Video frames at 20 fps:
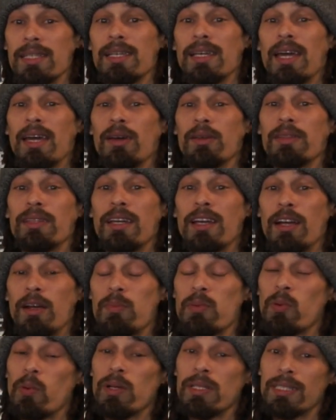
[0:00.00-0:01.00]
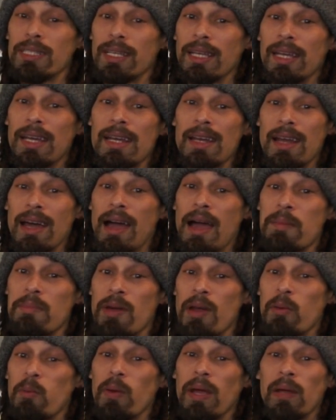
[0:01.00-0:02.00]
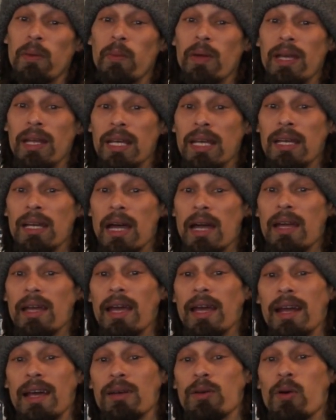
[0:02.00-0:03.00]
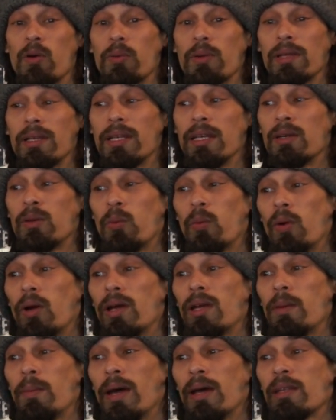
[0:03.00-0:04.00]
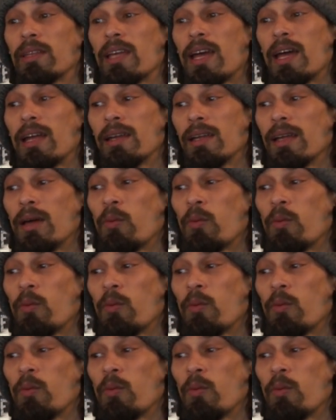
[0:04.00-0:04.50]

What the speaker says: thing out there, but once again, I'm not a weight weenie, and I don't really need to worry about that.